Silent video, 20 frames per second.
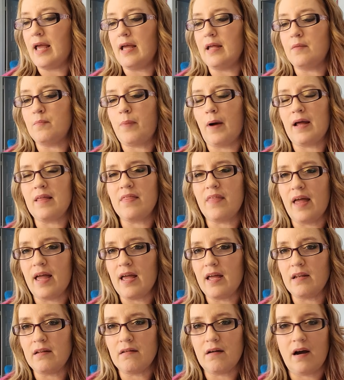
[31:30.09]
And by
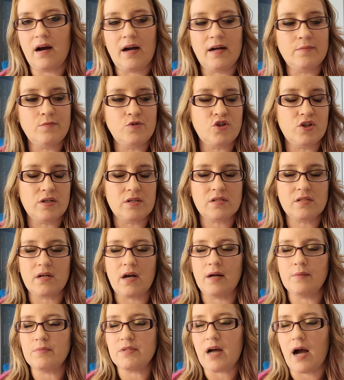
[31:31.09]
then I'm
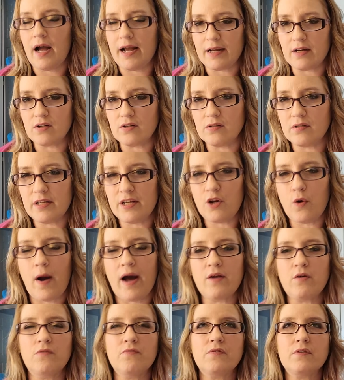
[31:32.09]
just I'm tired. You
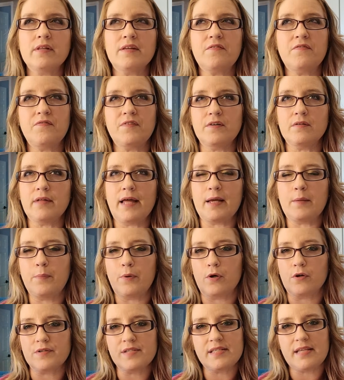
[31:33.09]
know, I don't really feel
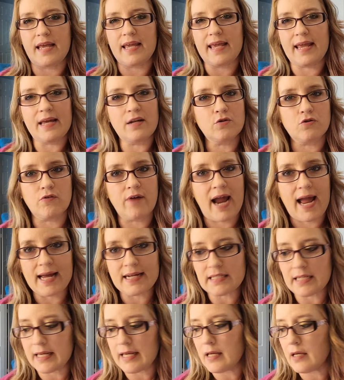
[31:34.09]
like per se
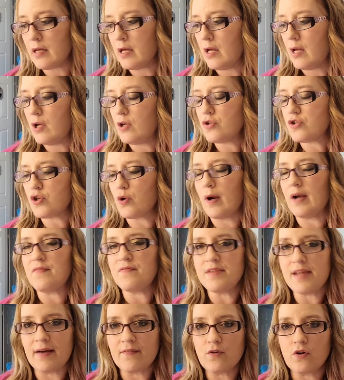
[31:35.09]
interacting. So
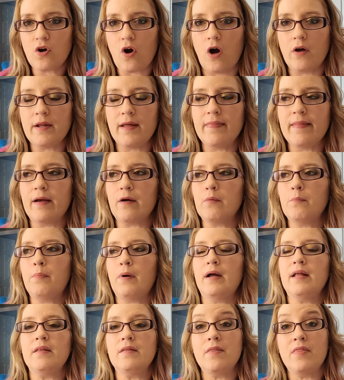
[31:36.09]
I've never gone in
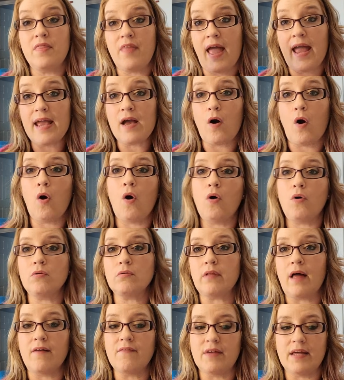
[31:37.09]
there, but they
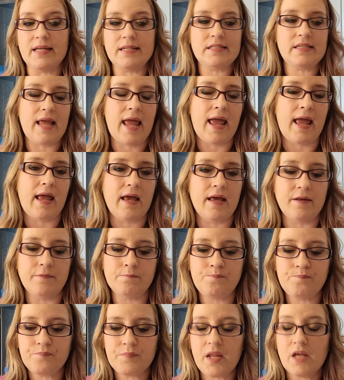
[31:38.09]
all love it.
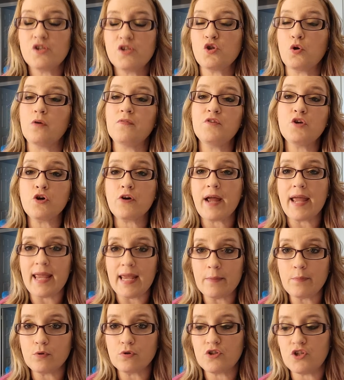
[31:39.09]
And so if you're
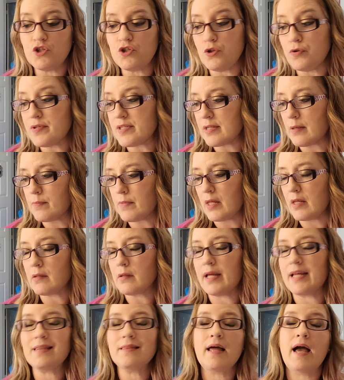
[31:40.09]
able to do
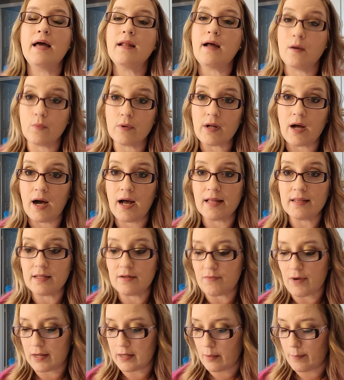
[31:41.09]
something like that, I would
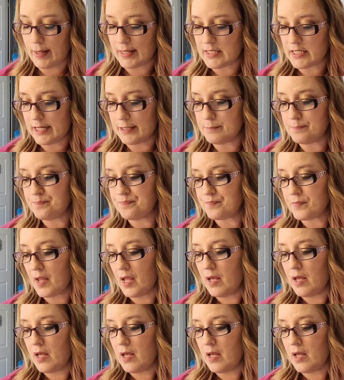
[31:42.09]
highly recommend it.